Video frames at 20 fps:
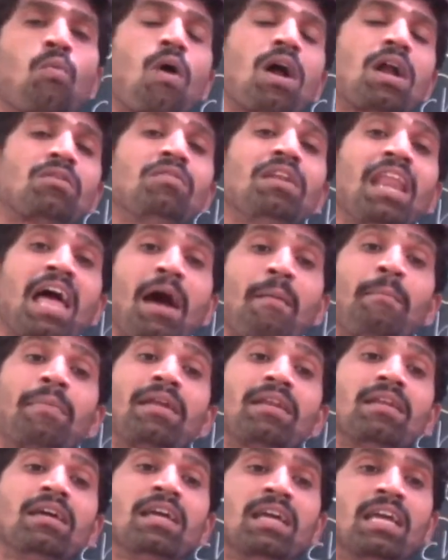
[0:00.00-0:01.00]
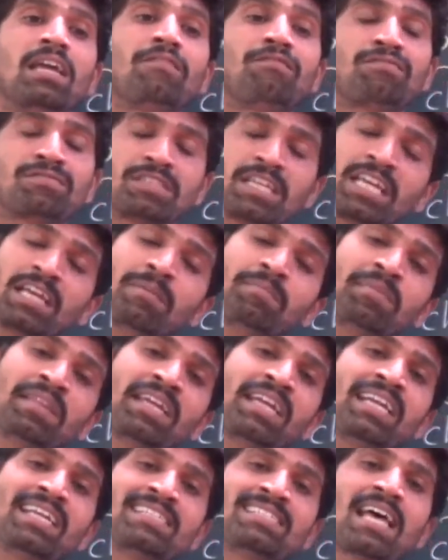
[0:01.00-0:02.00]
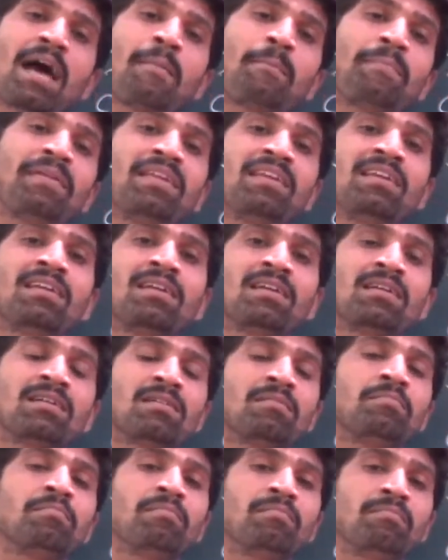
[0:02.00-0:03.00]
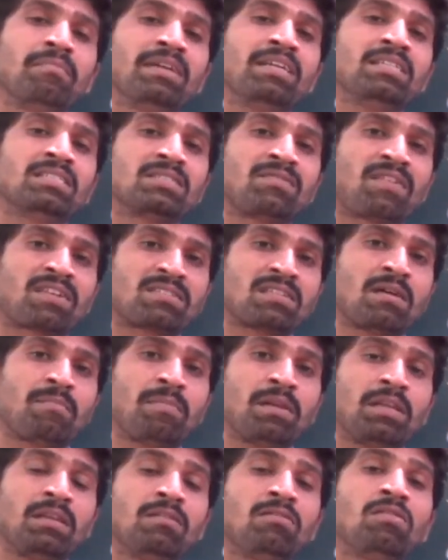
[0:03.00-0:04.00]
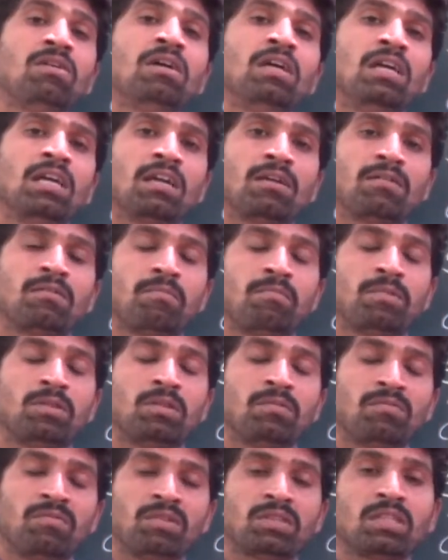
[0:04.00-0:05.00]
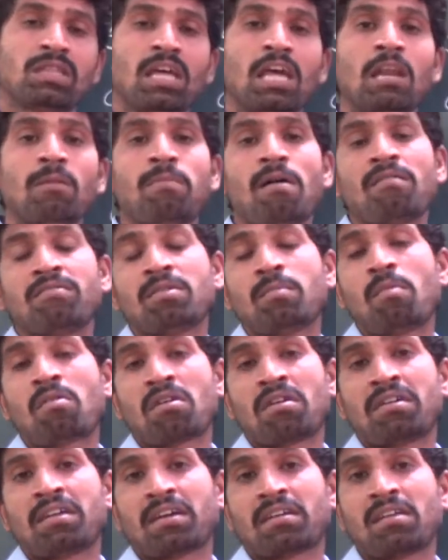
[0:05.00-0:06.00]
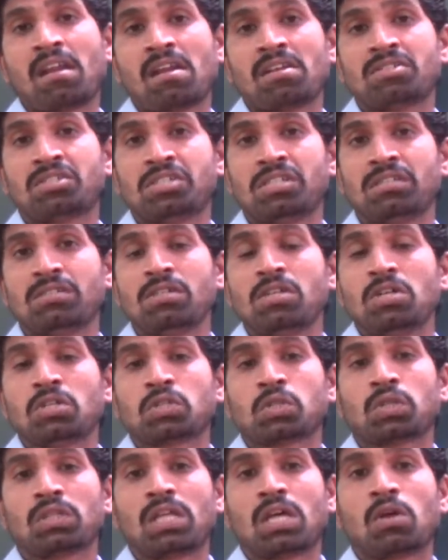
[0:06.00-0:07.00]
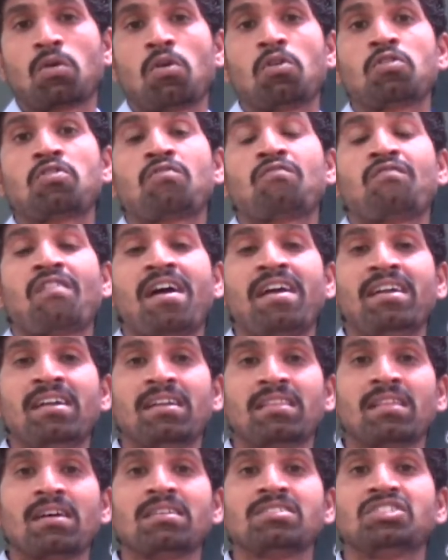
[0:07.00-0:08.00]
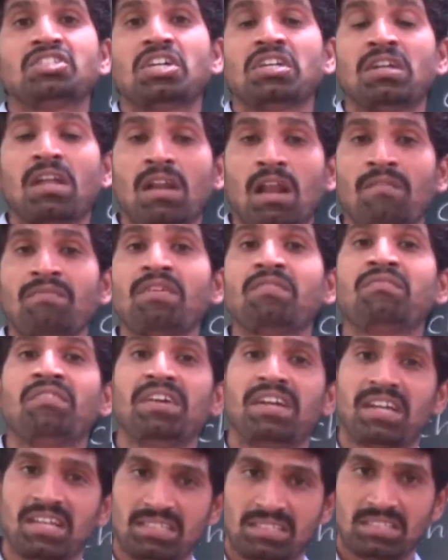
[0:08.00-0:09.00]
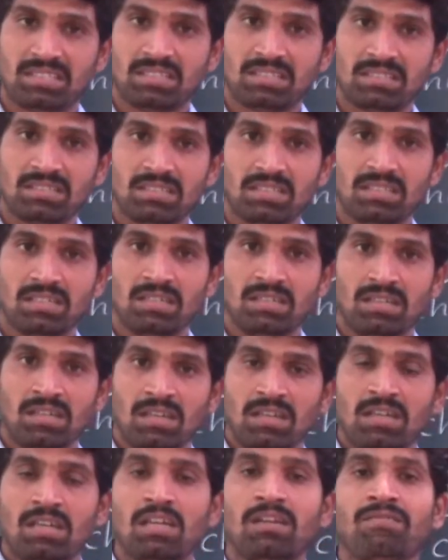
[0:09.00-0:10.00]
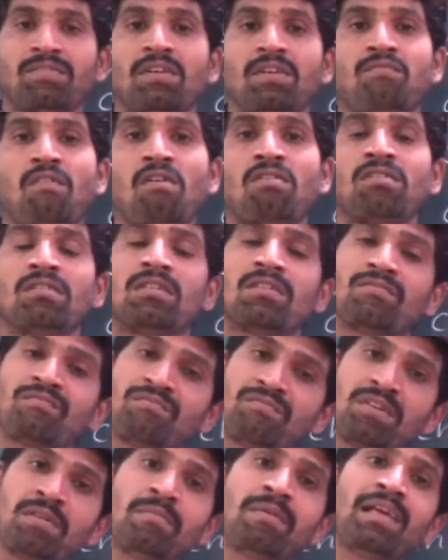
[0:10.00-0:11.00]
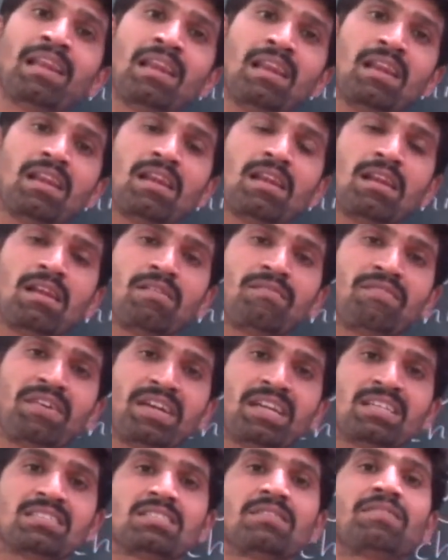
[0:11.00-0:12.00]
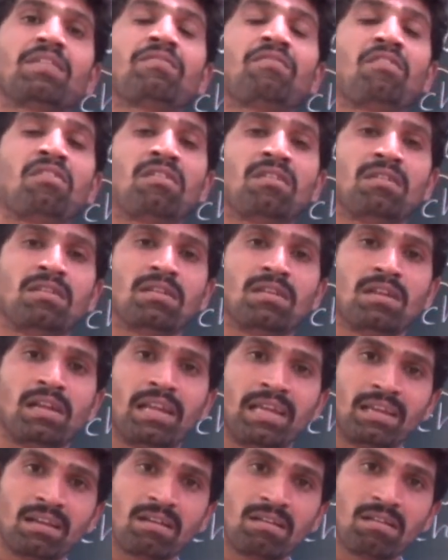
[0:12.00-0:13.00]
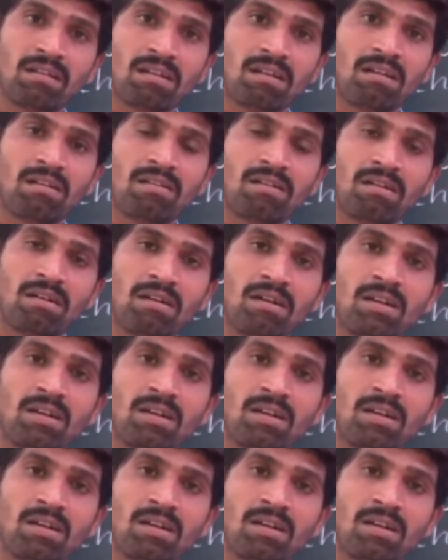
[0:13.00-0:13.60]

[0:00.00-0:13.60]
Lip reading: what will happen if same thing it is happening means, for example, with the help of the modern technology, so they are going to find the gender of the fetus. If they found the female fetus, if they found like girl,